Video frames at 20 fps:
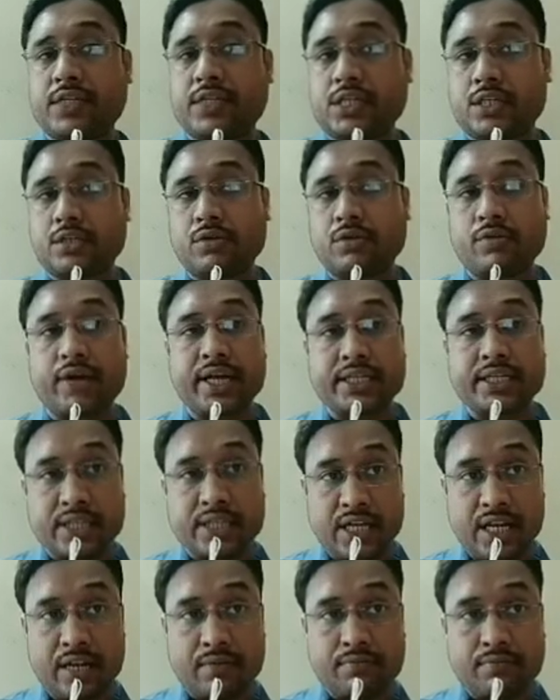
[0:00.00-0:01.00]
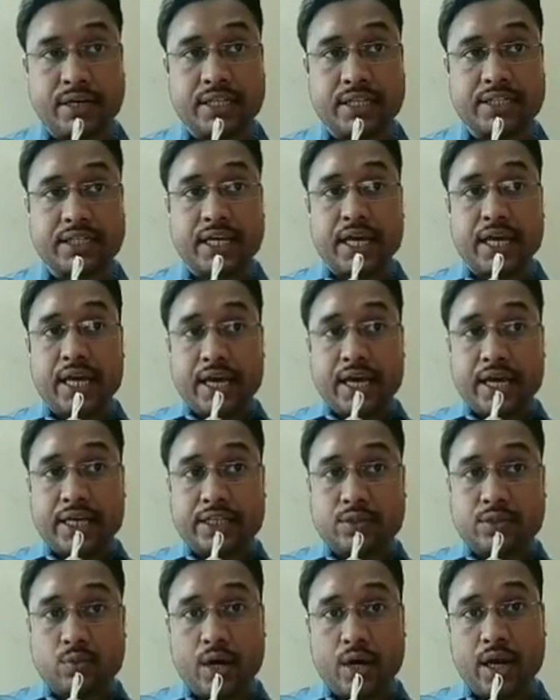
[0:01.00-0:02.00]
two rational numbers
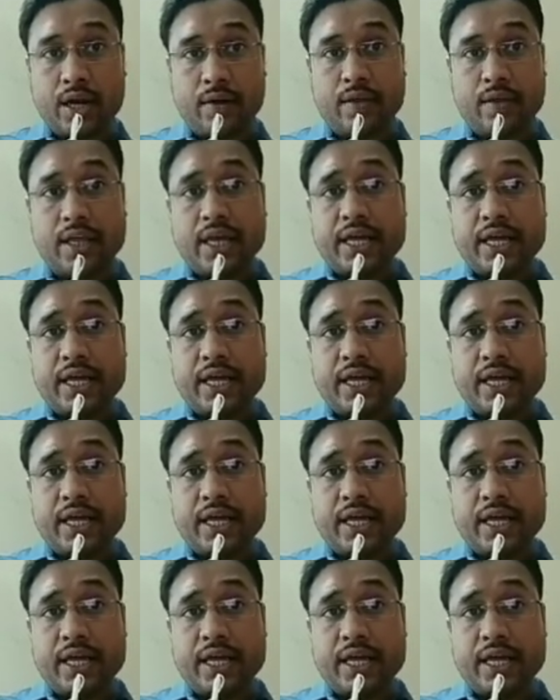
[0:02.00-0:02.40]
is 1,